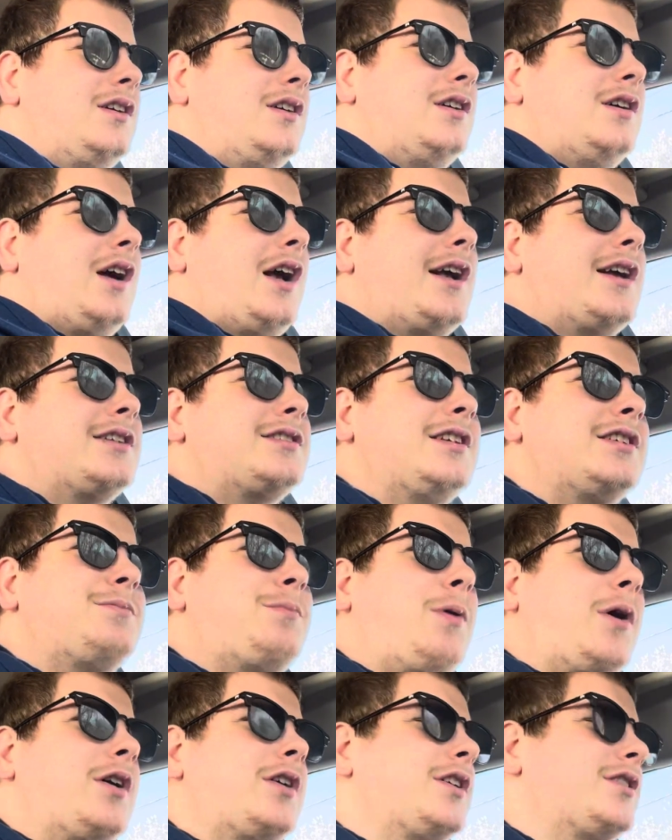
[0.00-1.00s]
I guess this
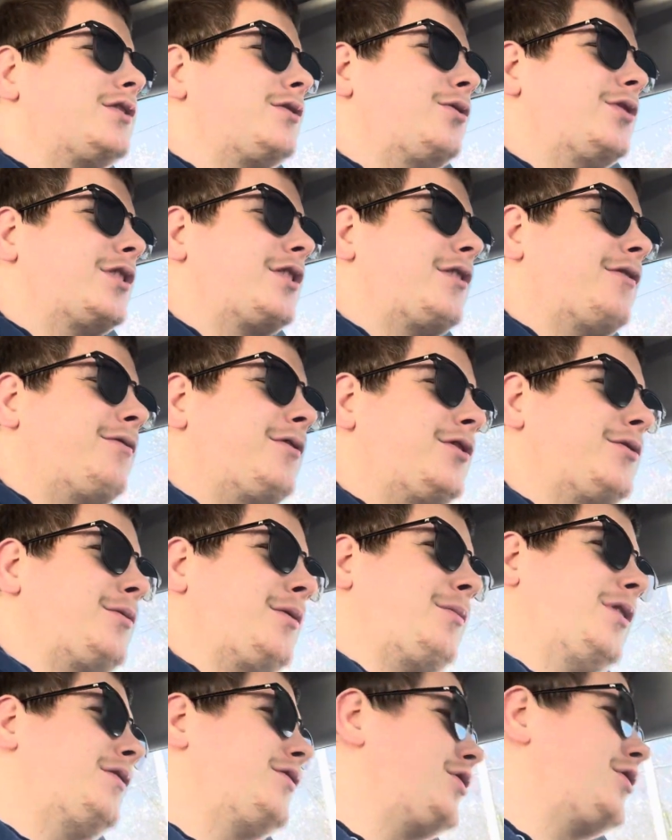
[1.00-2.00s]
part doesn't really confuse me,
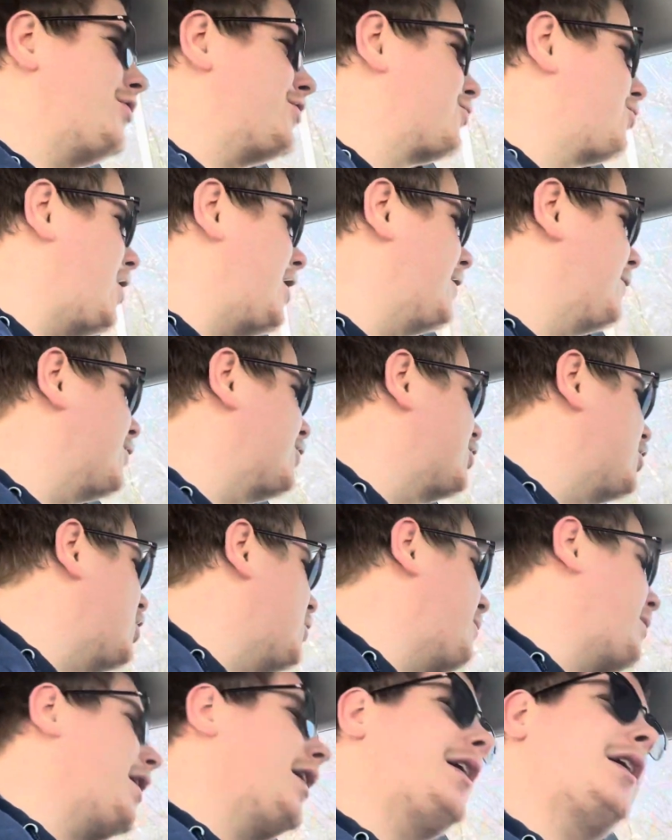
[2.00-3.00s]
but if she was running with Joe
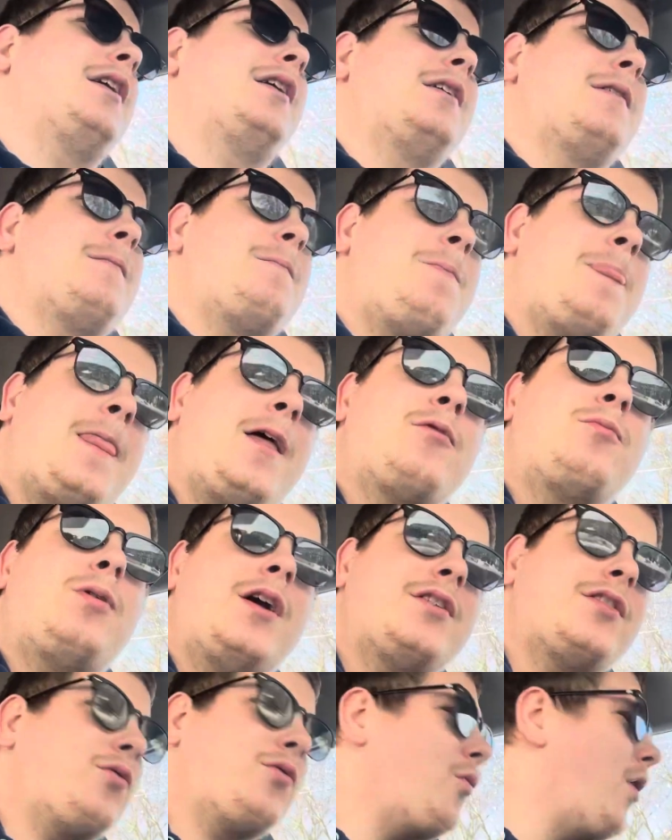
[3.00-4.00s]
Biden as
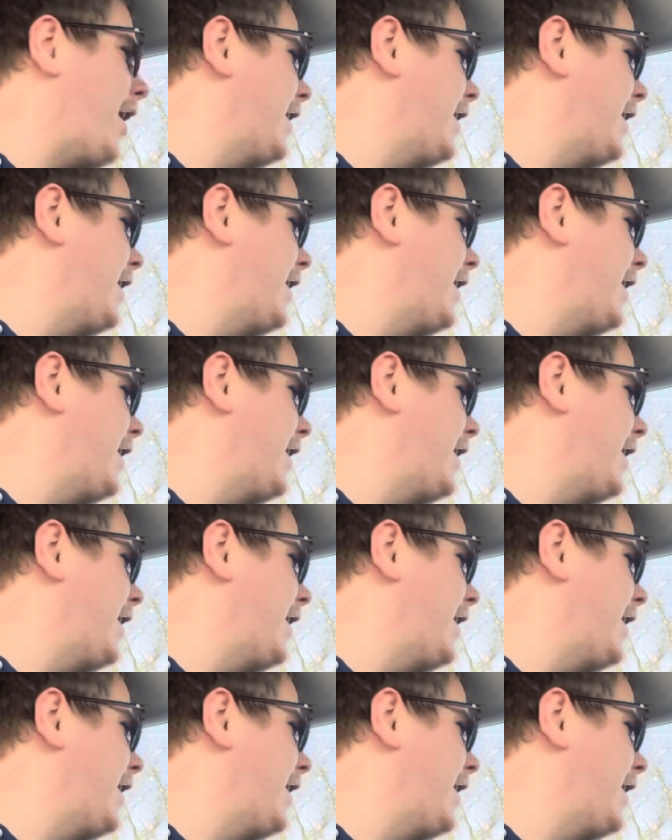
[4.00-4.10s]
president, why